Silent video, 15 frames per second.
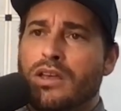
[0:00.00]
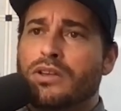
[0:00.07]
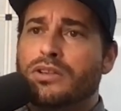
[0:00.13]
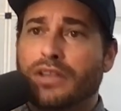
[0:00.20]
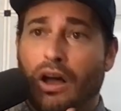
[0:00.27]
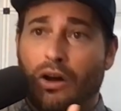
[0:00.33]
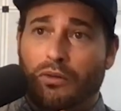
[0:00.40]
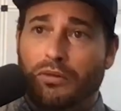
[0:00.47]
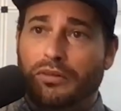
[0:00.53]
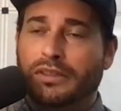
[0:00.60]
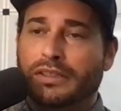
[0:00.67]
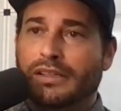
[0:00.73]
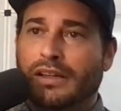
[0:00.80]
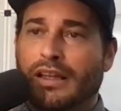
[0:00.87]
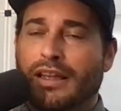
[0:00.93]
So
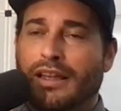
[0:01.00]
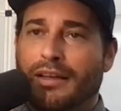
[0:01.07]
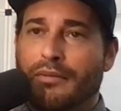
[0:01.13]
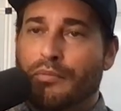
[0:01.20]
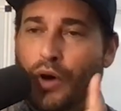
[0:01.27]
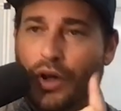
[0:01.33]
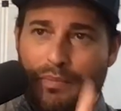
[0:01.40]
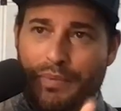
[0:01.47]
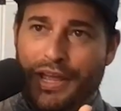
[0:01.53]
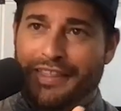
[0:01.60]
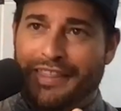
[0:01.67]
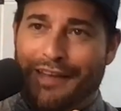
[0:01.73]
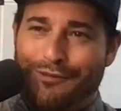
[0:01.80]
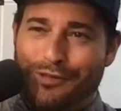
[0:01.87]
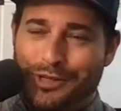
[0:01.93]
put a pin in
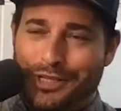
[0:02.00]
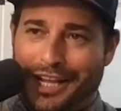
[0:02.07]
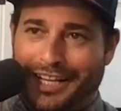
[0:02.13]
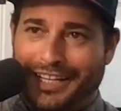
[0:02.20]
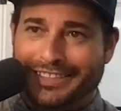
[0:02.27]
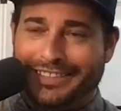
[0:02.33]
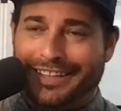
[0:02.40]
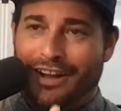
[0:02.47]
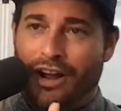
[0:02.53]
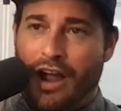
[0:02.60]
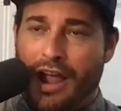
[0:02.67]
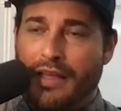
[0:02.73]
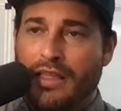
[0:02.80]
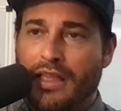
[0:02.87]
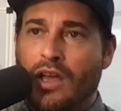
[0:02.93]
that for a second. All
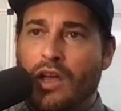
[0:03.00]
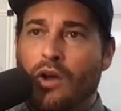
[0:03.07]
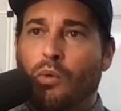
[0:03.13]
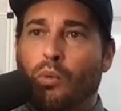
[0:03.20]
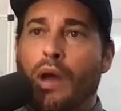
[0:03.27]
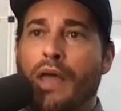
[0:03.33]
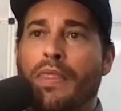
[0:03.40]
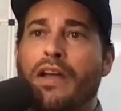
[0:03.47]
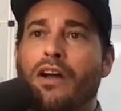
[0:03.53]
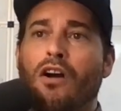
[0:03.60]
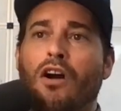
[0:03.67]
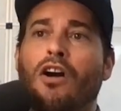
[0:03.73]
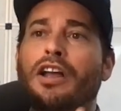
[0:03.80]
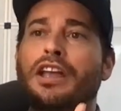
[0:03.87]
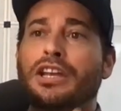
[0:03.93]
right. When there
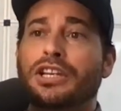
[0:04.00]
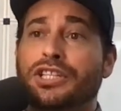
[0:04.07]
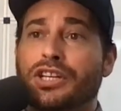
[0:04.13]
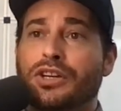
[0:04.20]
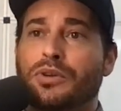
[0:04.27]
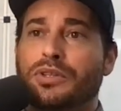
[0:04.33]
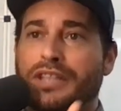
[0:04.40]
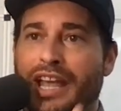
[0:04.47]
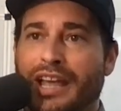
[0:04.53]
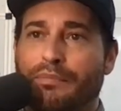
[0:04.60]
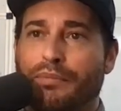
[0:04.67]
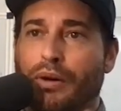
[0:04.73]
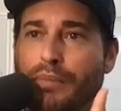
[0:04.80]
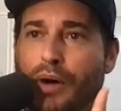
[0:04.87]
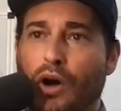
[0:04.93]
are issues and
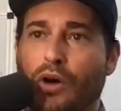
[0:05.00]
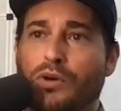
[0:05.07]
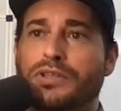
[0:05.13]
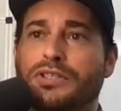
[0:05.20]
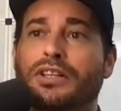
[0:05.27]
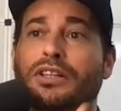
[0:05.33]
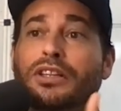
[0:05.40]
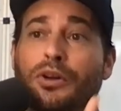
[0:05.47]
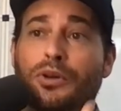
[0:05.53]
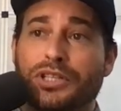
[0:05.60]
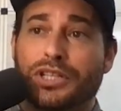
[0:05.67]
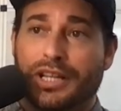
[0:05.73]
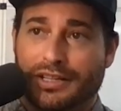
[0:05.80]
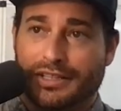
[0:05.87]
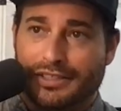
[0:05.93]
proposed
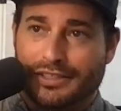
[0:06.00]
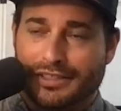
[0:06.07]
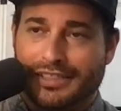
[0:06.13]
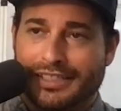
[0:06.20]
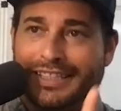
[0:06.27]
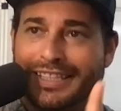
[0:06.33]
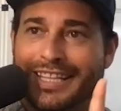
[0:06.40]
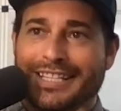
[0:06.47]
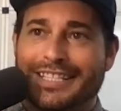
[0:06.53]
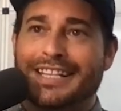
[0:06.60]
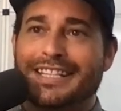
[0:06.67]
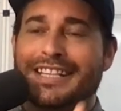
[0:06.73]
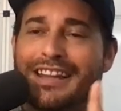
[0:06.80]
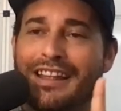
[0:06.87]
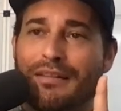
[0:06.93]
solutions, this
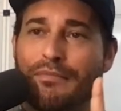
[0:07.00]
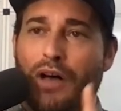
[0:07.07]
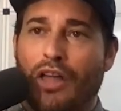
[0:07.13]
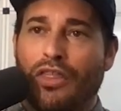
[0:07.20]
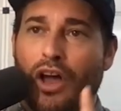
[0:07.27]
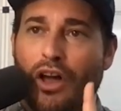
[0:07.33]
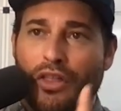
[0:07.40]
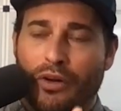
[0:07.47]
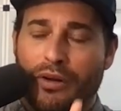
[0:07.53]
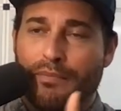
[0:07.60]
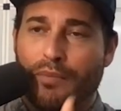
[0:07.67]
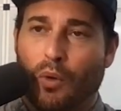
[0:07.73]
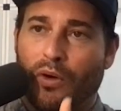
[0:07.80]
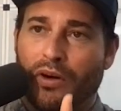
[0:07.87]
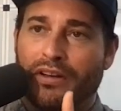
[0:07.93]
is another
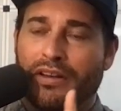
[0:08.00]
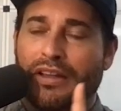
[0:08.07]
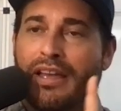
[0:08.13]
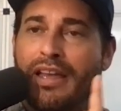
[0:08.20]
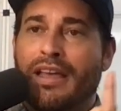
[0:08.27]
important